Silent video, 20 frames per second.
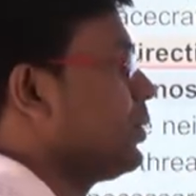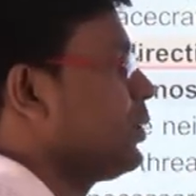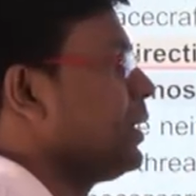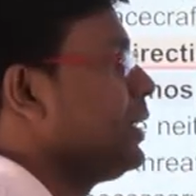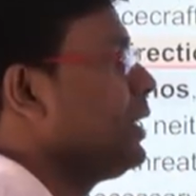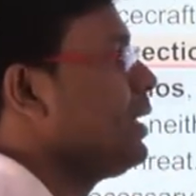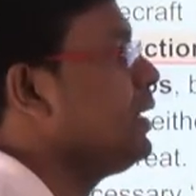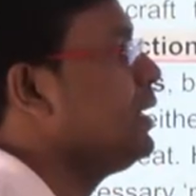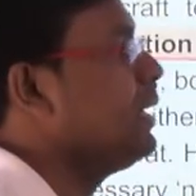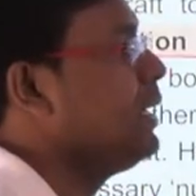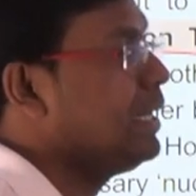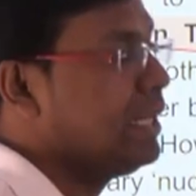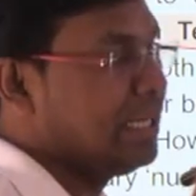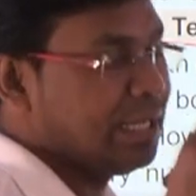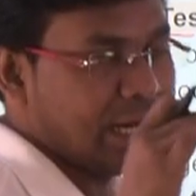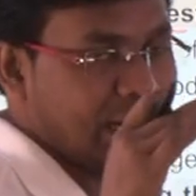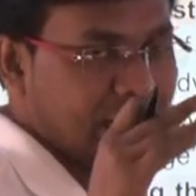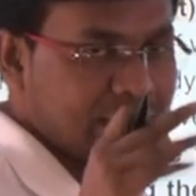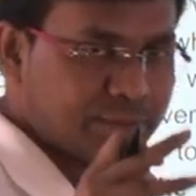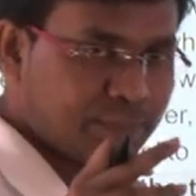okay,
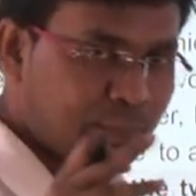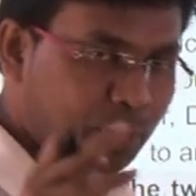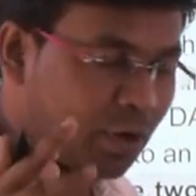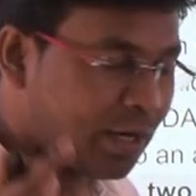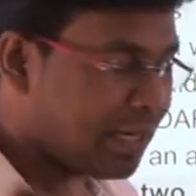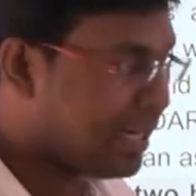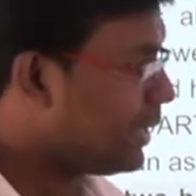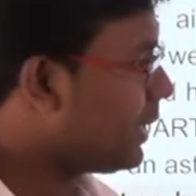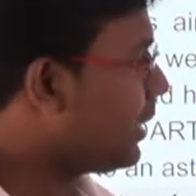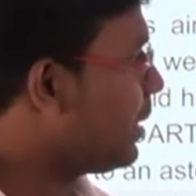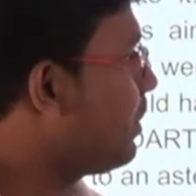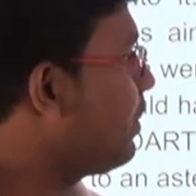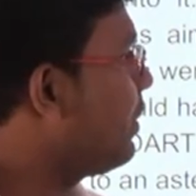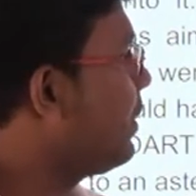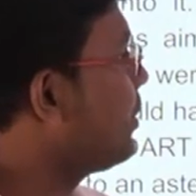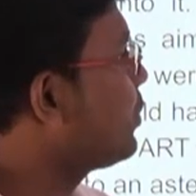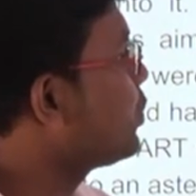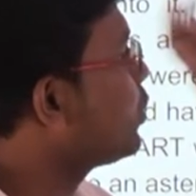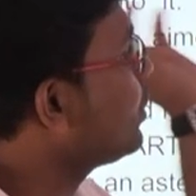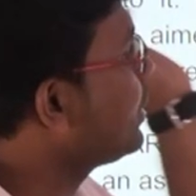a small,
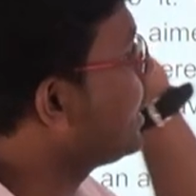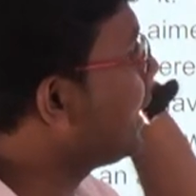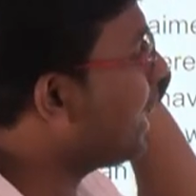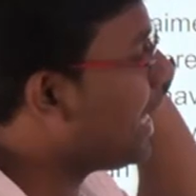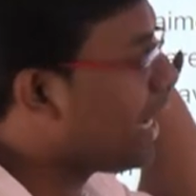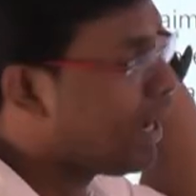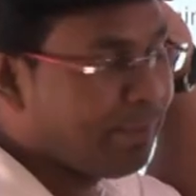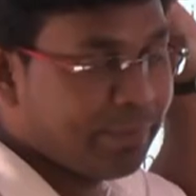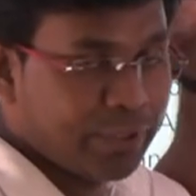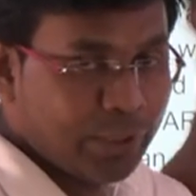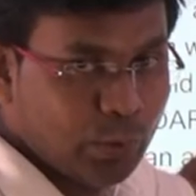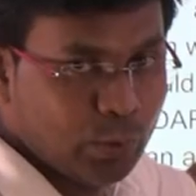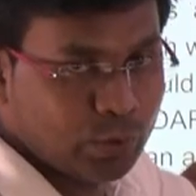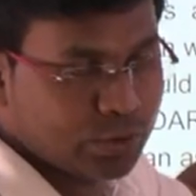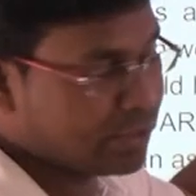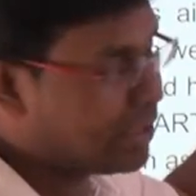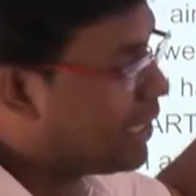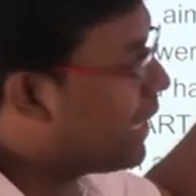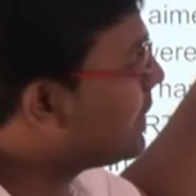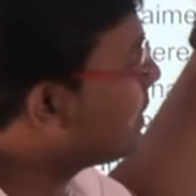so they have
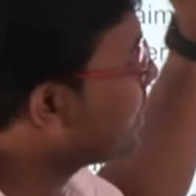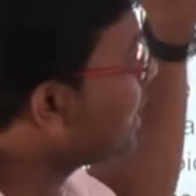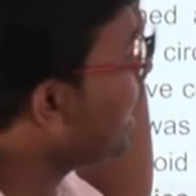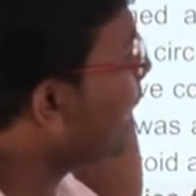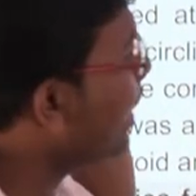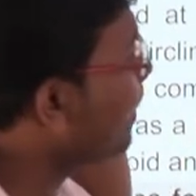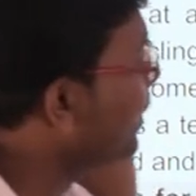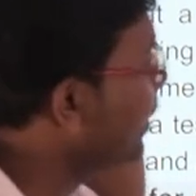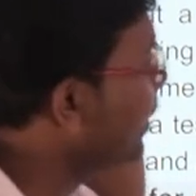used, NASA have